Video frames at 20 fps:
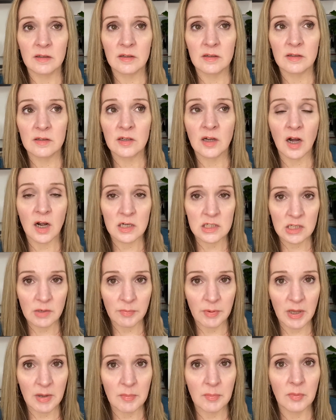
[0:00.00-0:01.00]
talk to
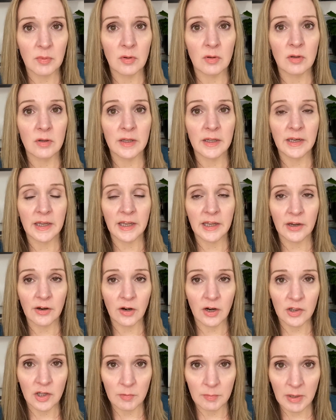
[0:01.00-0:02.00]
people and hear
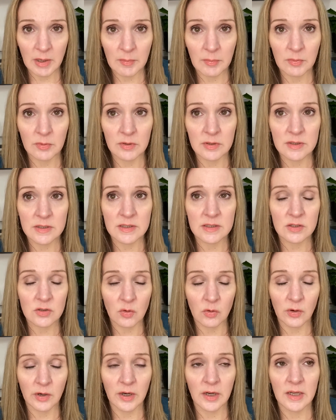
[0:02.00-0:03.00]
other people's
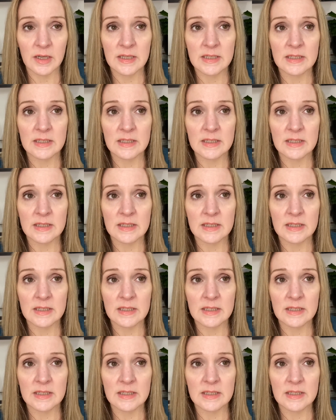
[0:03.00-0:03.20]
stories.